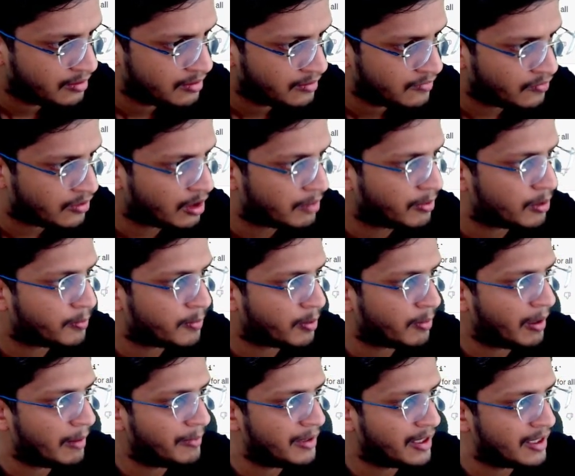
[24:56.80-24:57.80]
What about
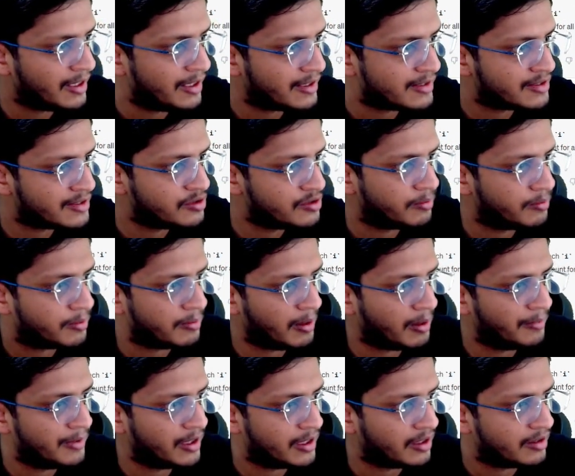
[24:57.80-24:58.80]
probability? Let's do
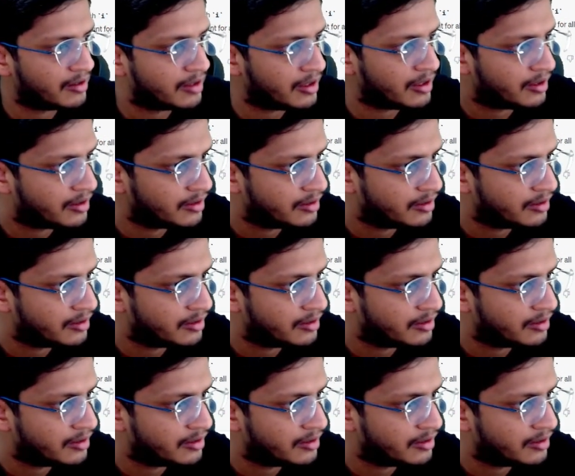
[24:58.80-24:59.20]
probability, okay?